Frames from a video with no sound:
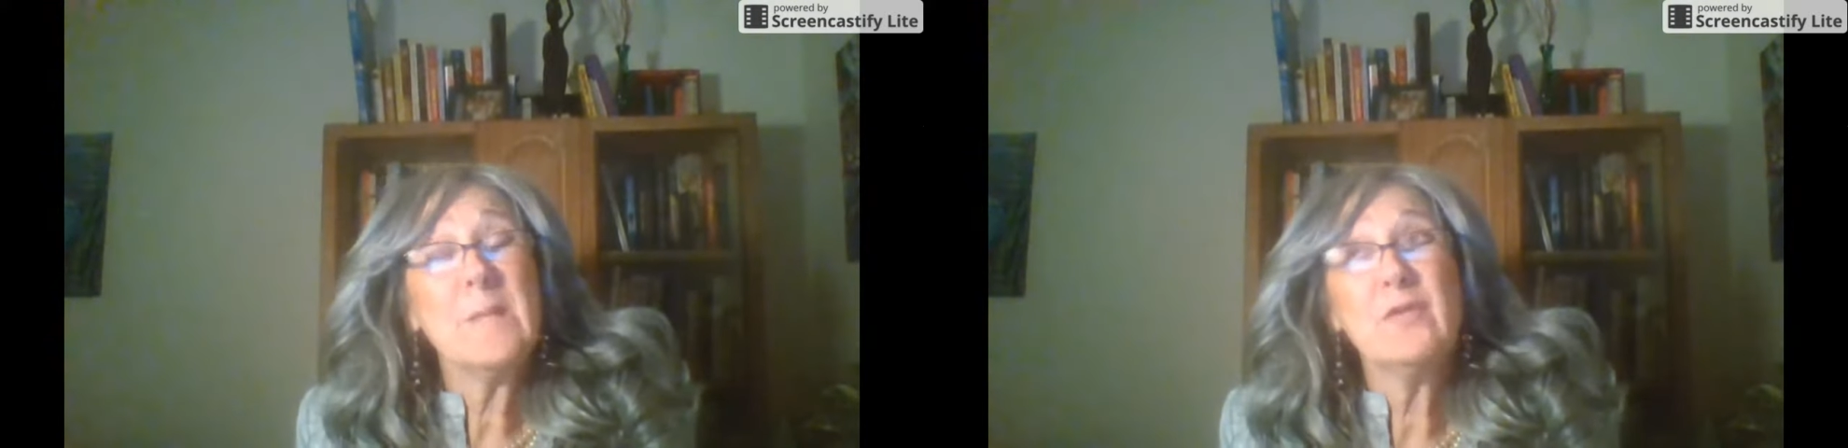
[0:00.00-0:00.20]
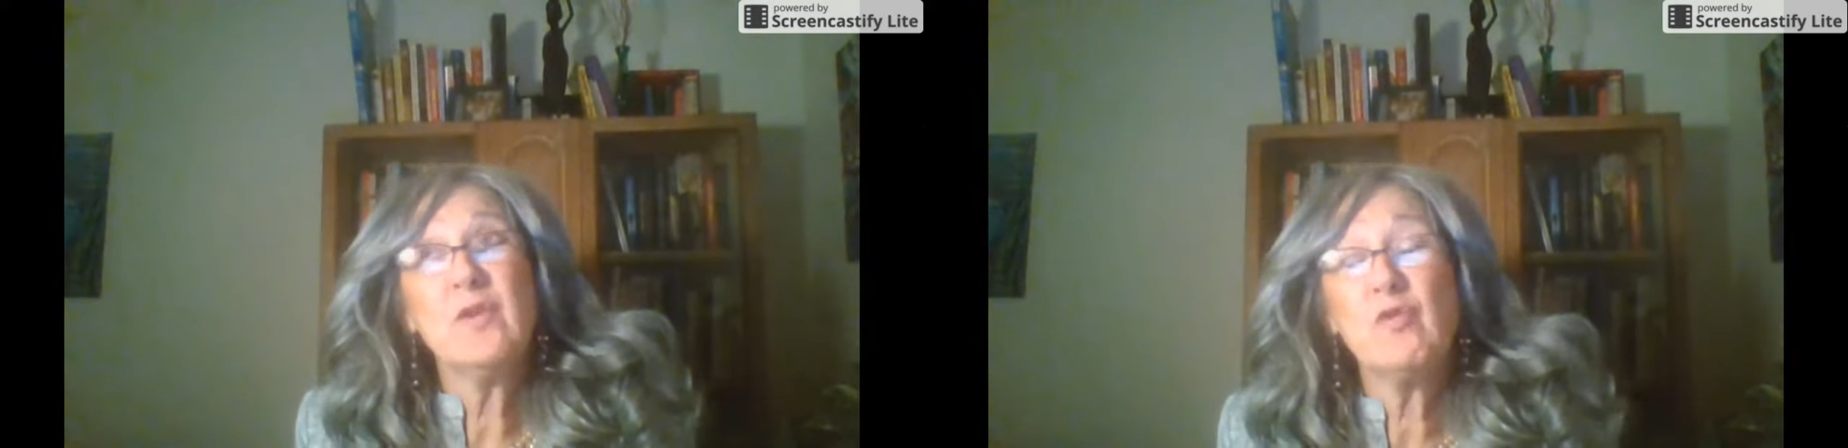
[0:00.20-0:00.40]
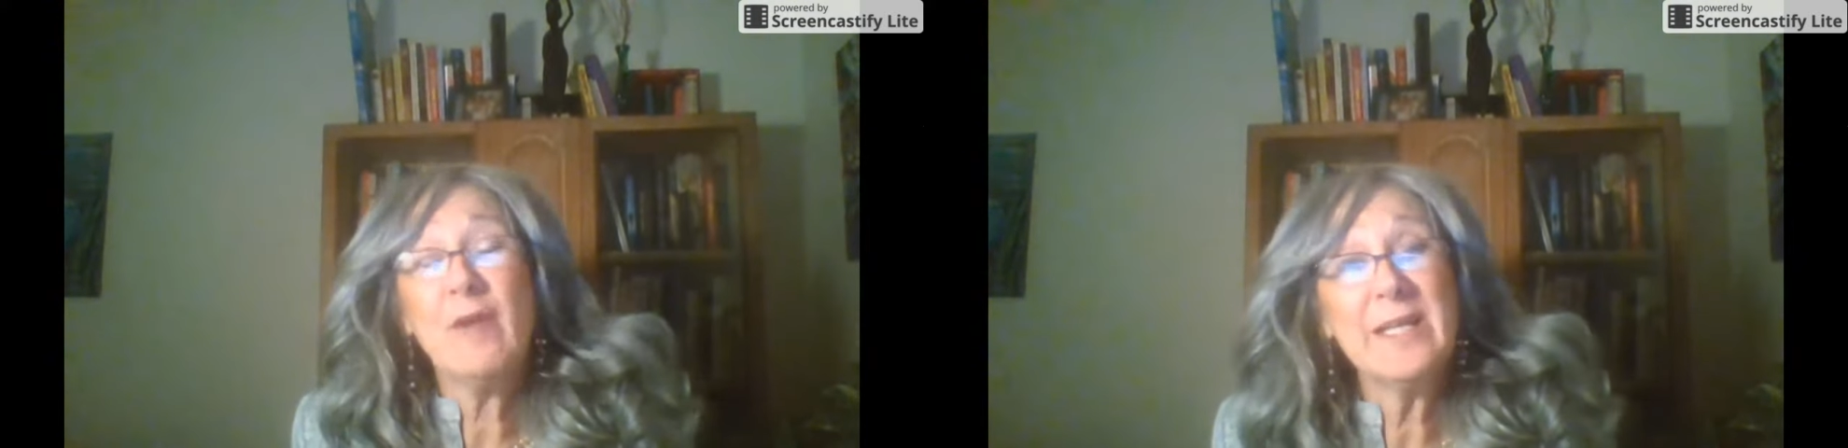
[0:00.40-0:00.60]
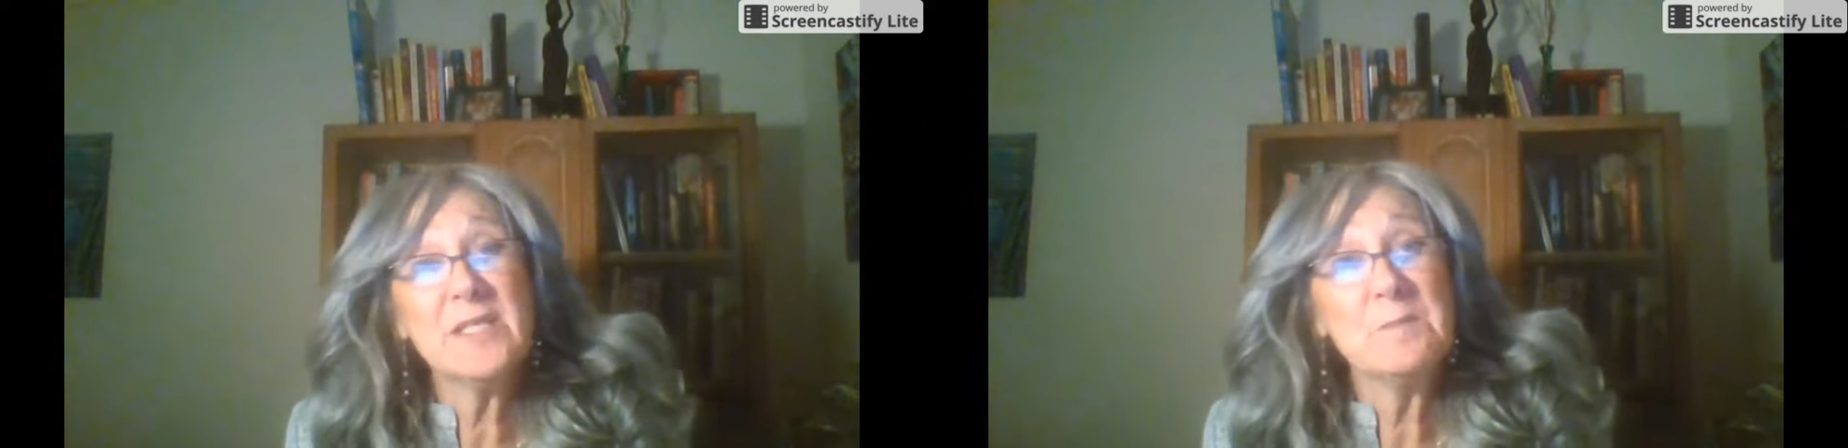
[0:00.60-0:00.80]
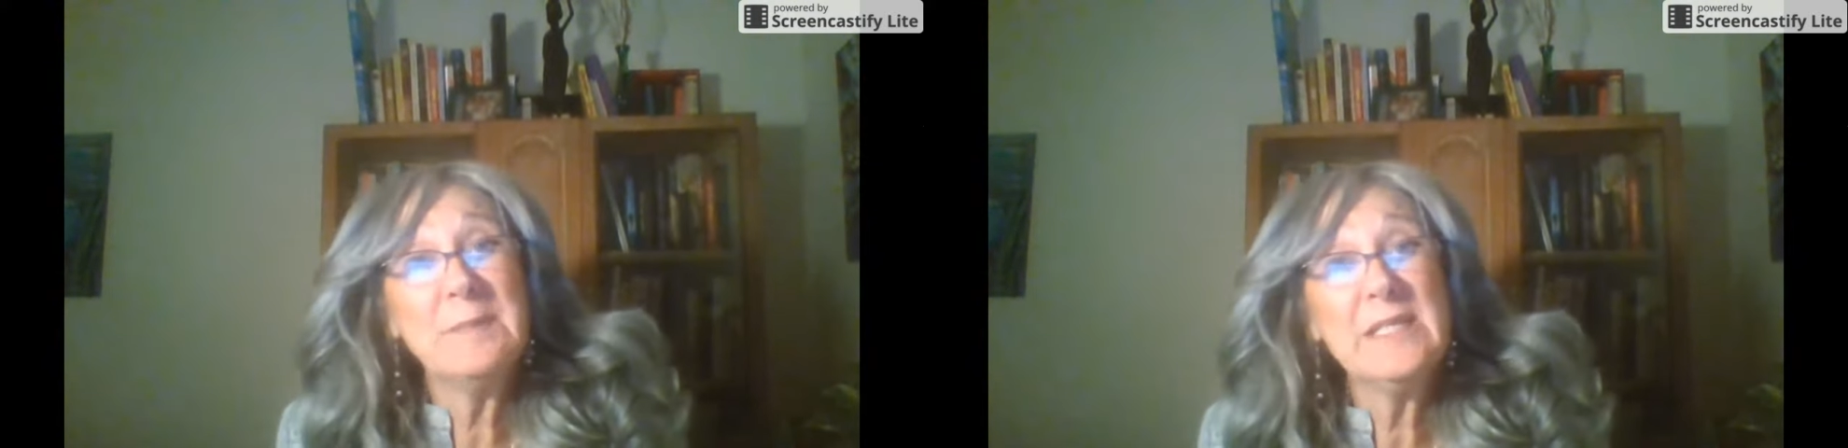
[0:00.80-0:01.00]
the
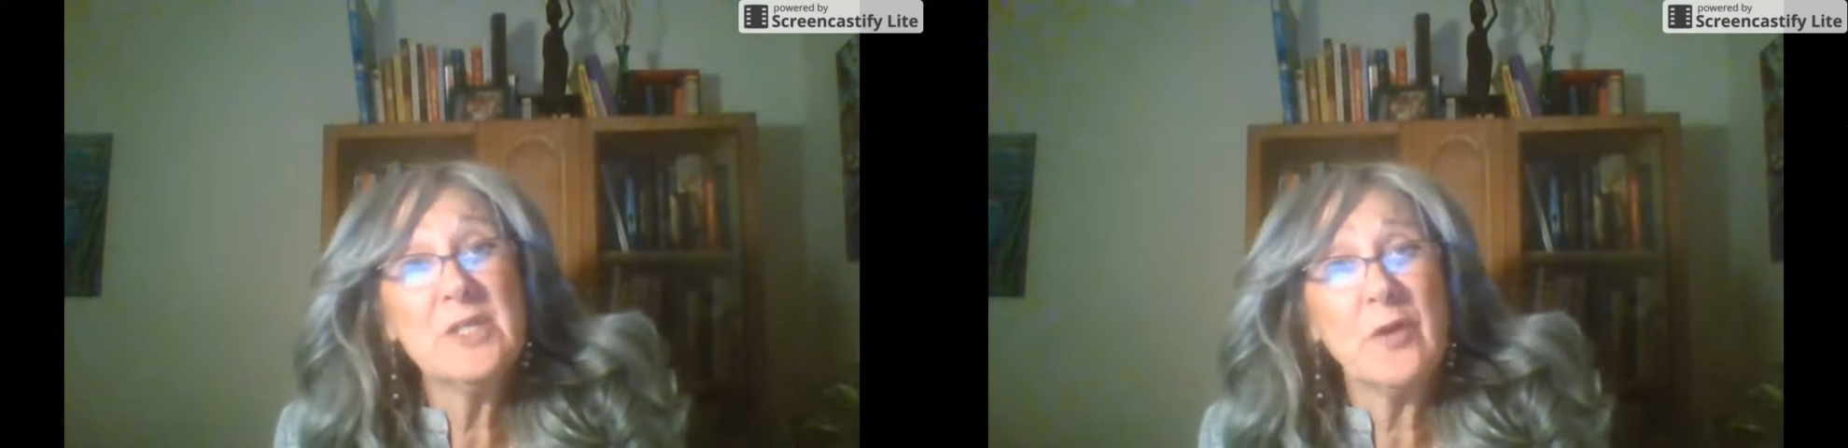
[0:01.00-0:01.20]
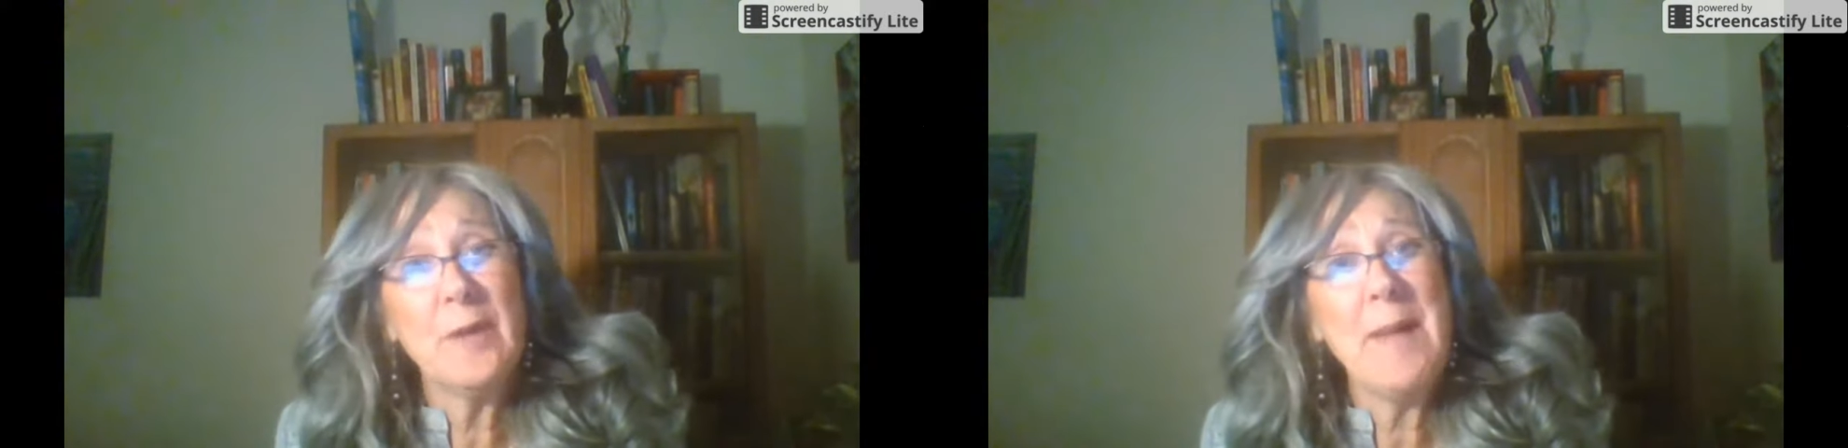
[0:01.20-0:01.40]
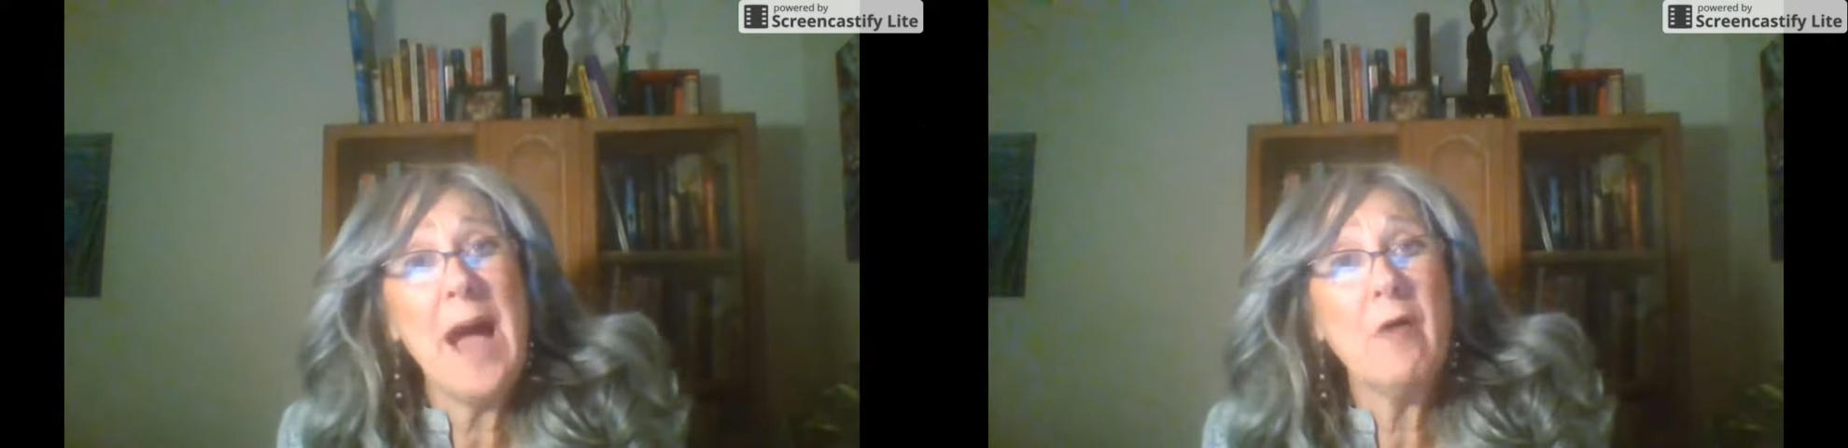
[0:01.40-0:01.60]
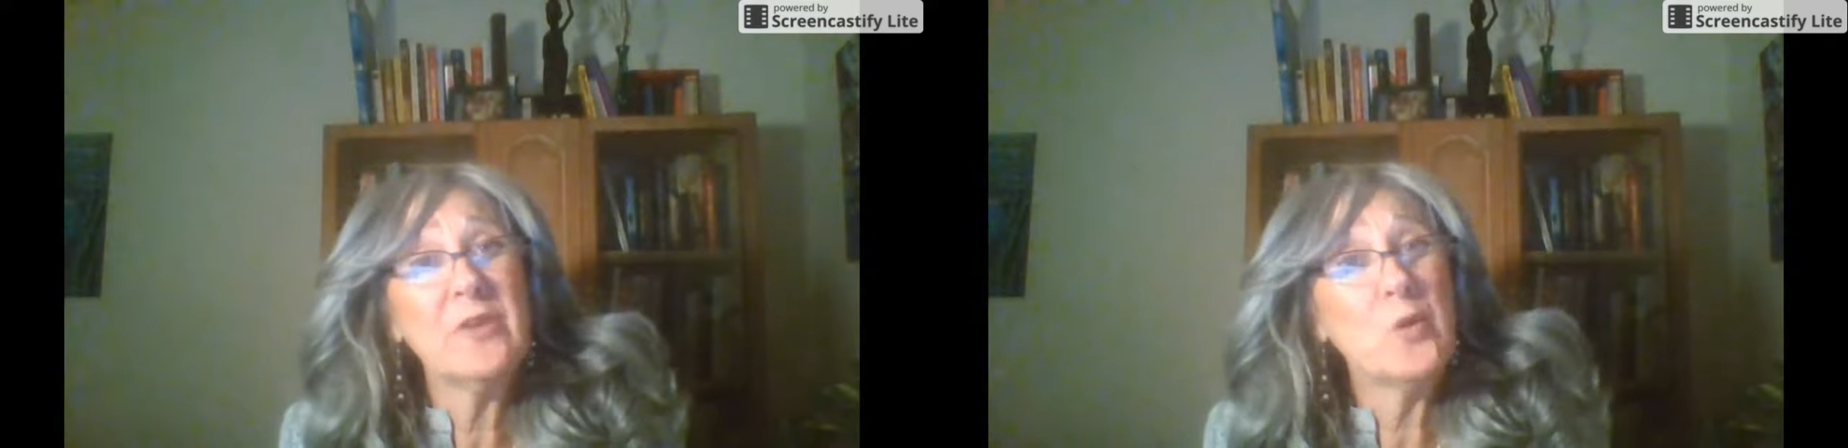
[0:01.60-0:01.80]
greatest military power